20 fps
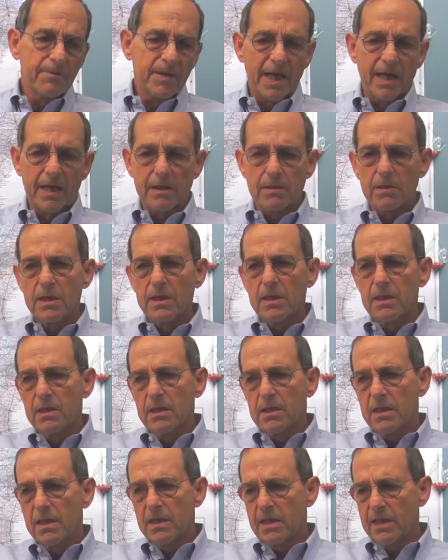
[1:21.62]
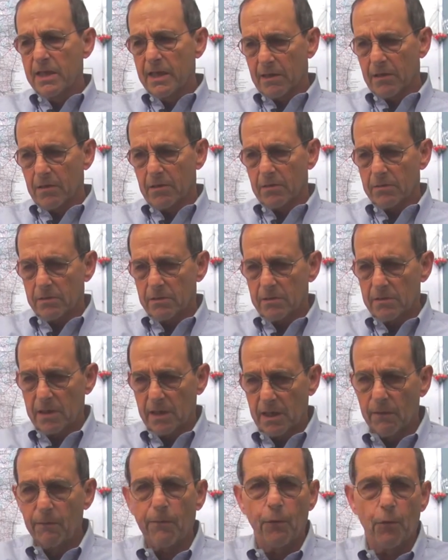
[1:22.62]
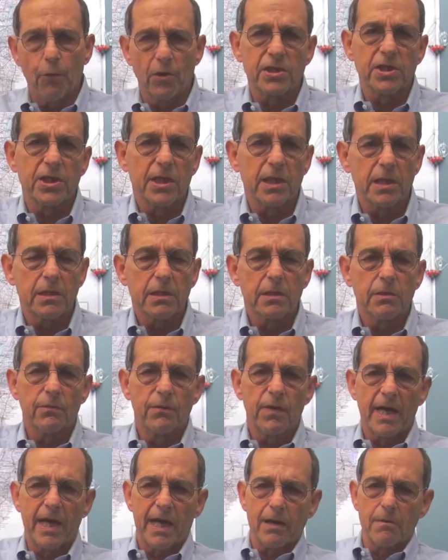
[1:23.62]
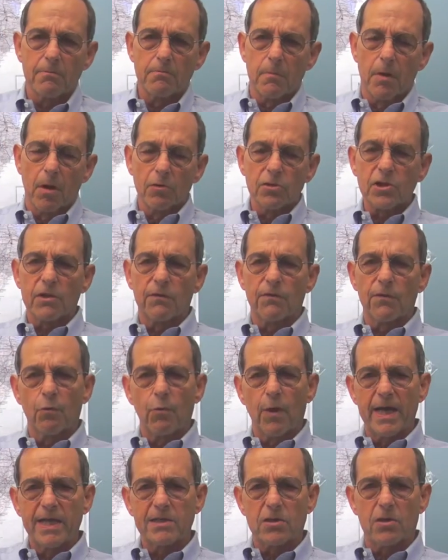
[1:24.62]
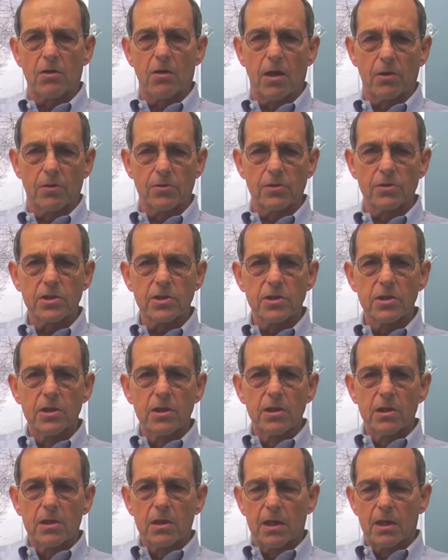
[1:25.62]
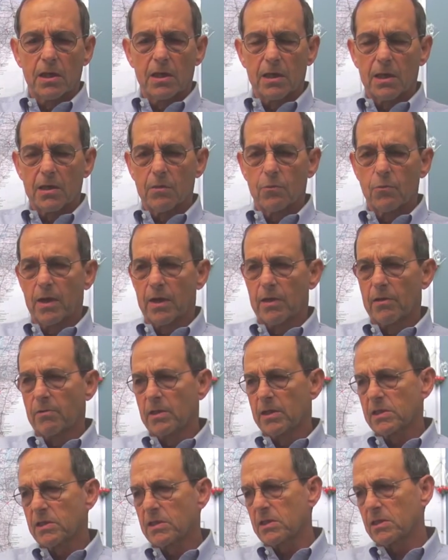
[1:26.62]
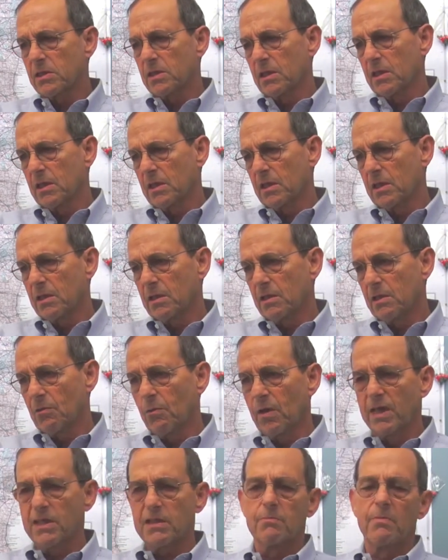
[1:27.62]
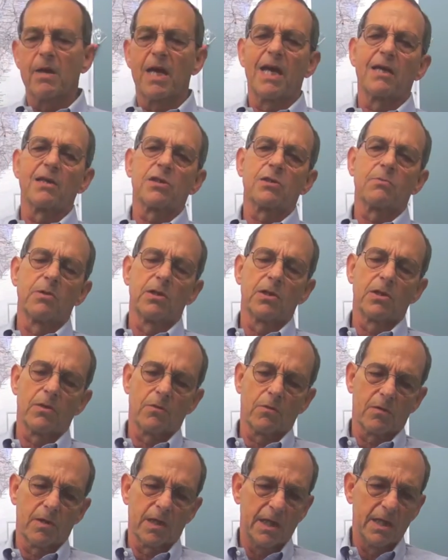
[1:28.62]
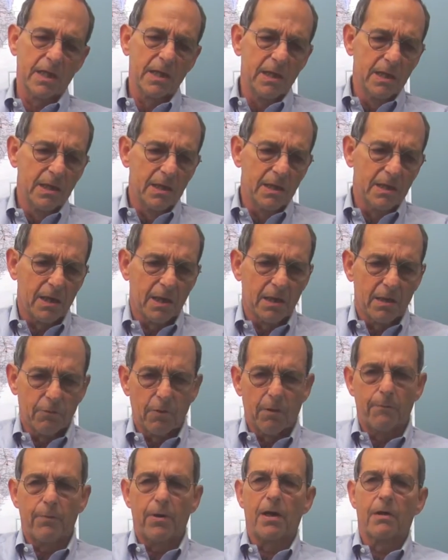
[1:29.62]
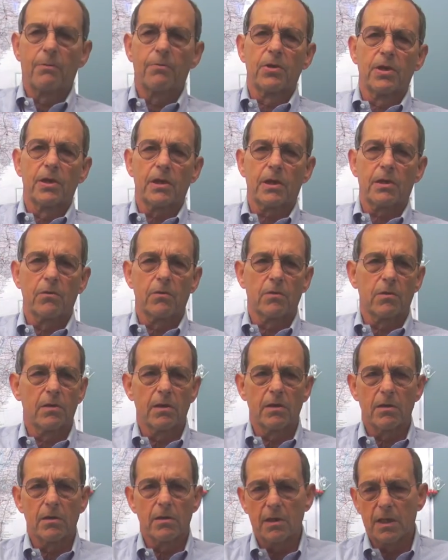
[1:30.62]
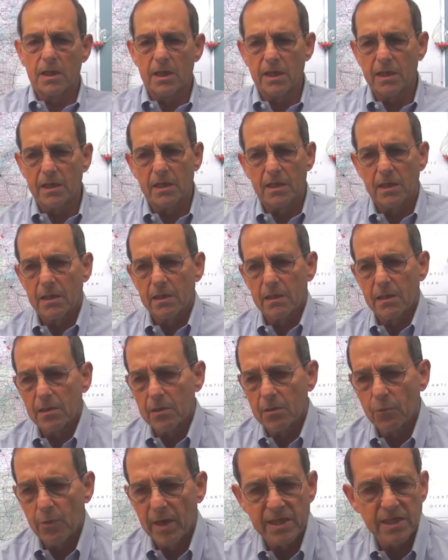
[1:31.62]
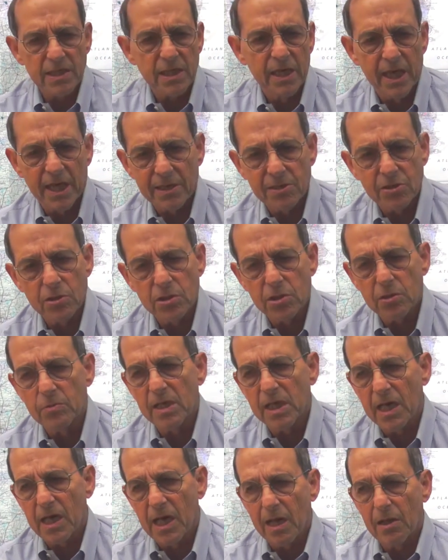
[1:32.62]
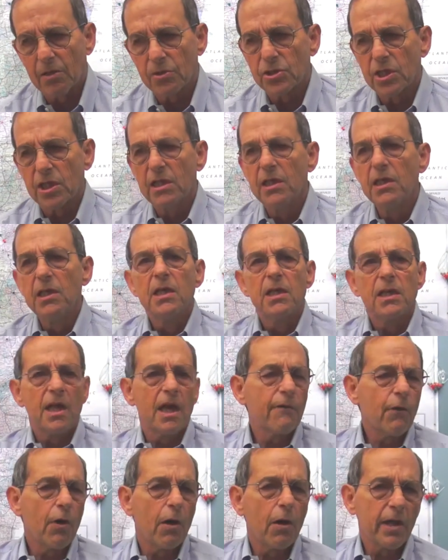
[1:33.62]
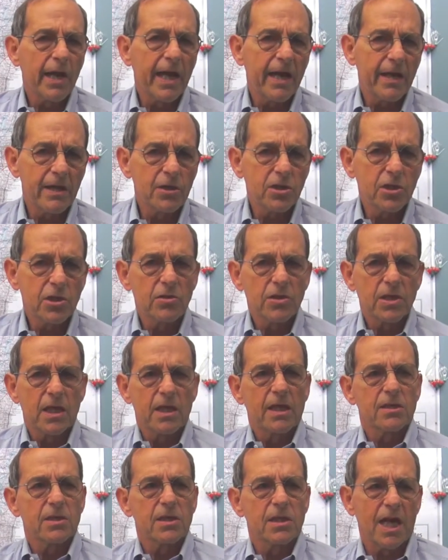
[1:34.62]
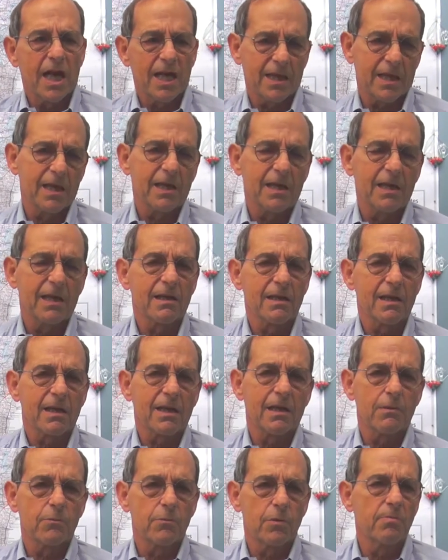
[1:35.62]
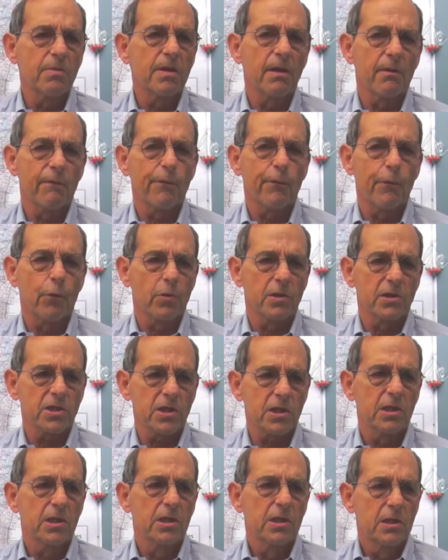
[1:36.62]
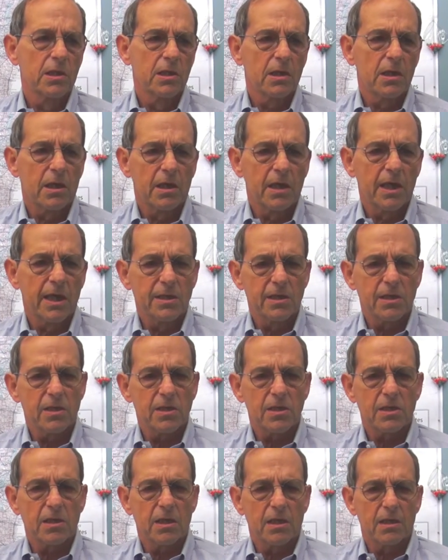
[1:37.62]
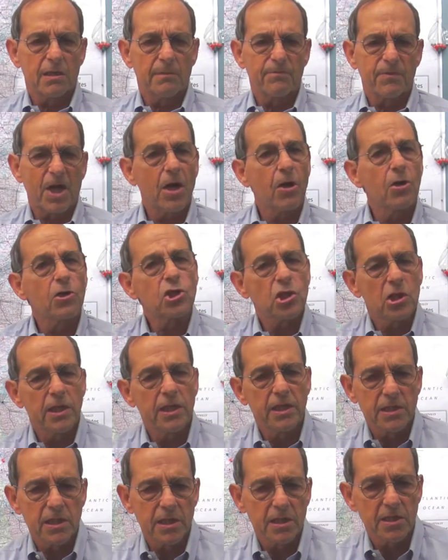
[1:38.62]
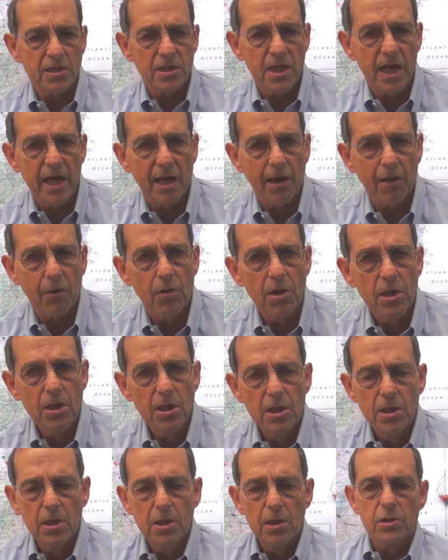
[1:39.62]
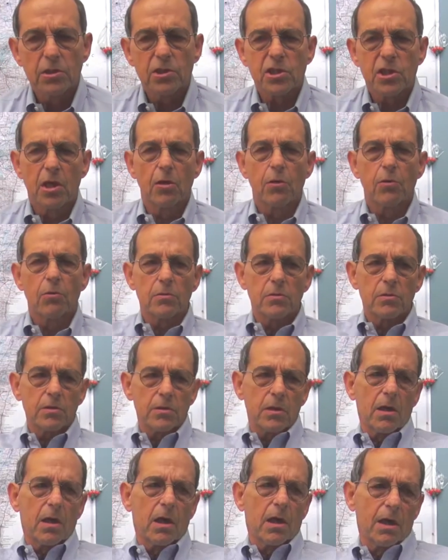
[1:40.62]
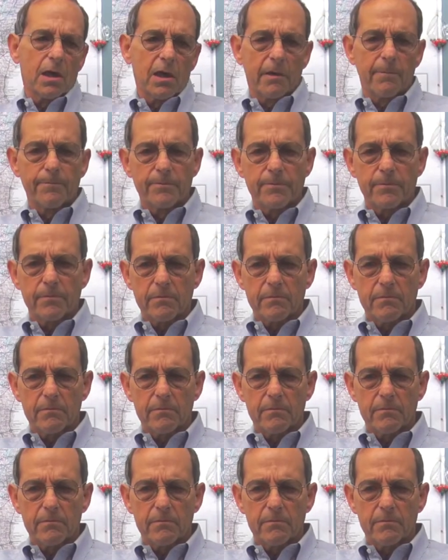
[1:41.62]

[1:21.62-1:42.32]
and they're enforcing it. You've had most of the waste haulers, uh, whether it's uh, a waste management or a uh, Republic or a, uh, Waste Connections or Recology, they've all had issues on this, not thinking that they would be enforced uh, as uh, harshly as it is now. So um,